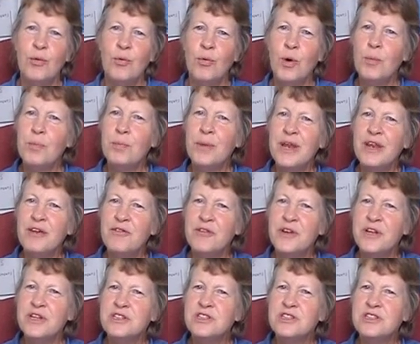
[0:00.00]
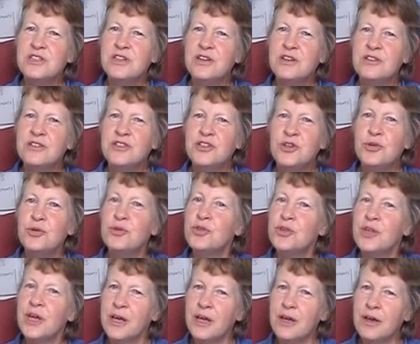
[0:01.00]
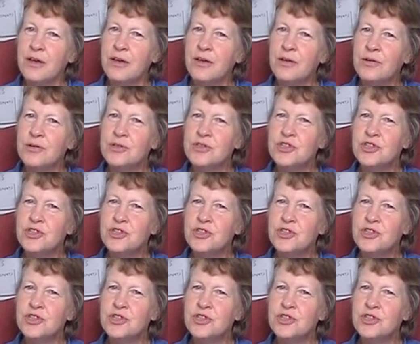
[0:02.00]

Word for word: what benefits do you think your